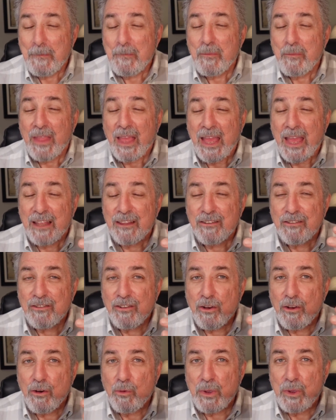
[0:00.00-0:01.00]
And
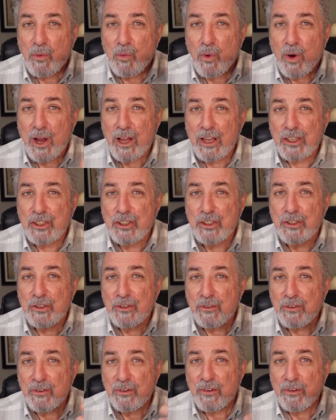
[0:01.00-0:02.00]
so we want
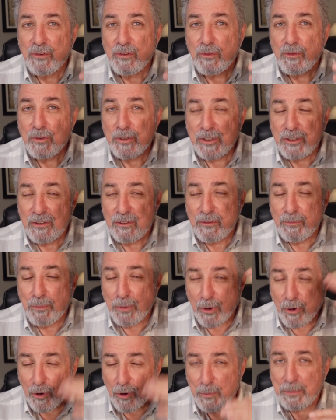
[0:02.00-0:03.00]
to
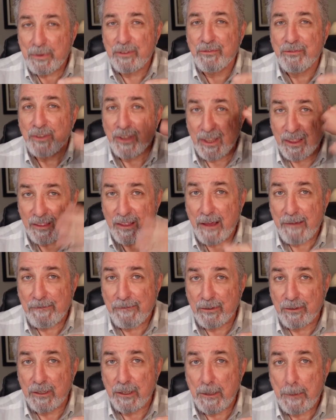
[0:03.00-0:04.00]
purposefully,
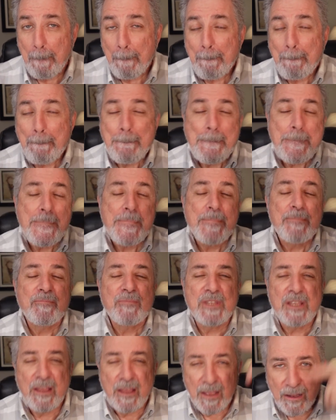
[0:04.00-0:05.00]
thoughtfully
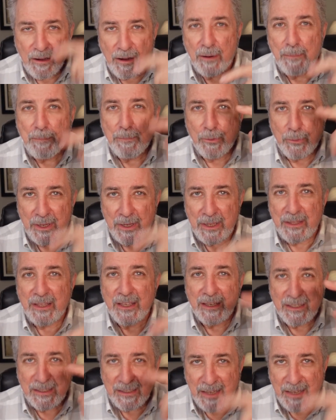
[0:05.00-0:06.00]
take our
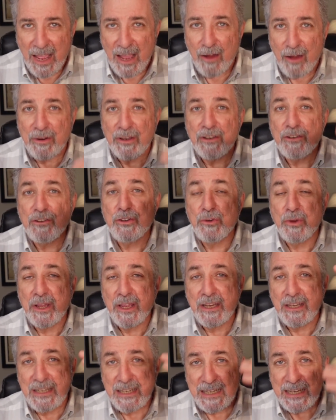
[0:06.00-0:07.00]
breathing down into
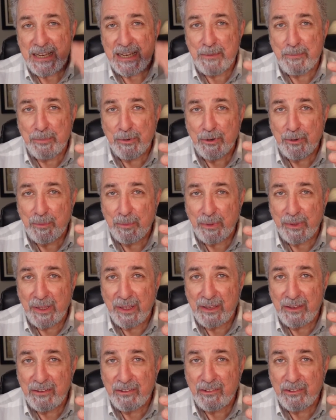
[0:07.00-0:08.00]
a deeper
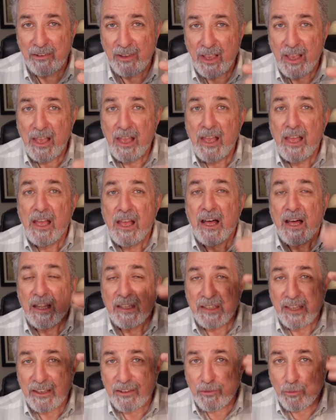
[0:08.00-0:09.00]
place, a
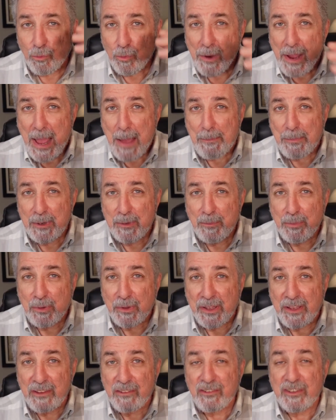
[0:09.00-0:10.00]
less rapid
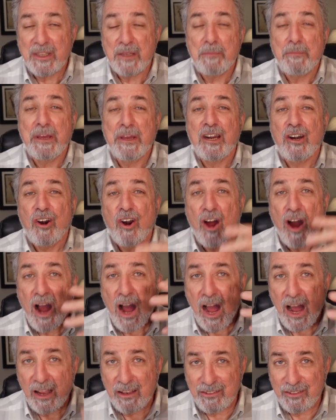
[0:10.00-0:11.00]
place, get better
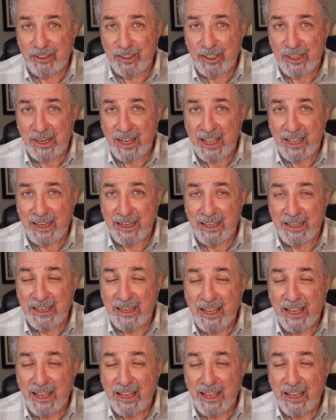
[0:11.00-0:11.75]
oxygenated,